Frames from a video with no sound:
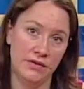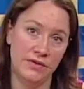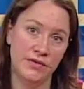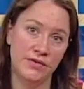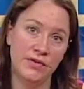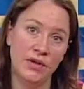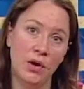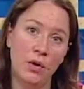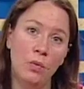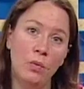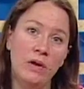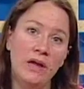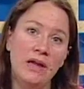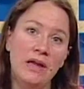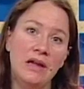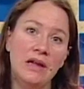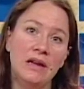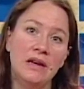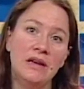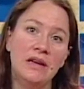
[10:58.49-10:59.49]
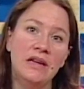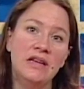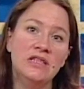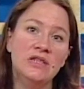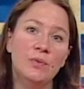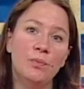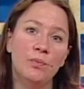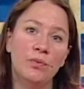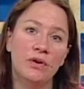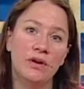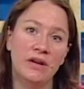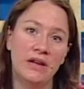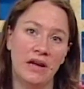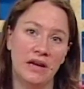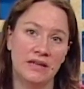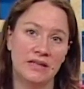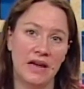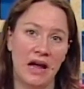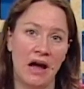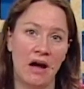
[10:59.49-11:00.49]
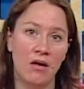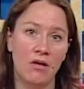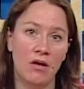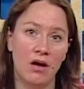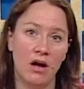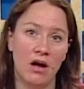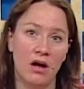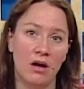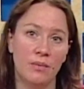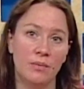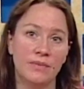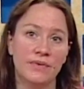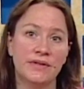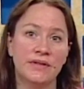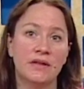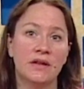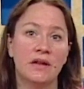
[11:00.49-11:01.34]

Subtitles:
So we need to predict outcomes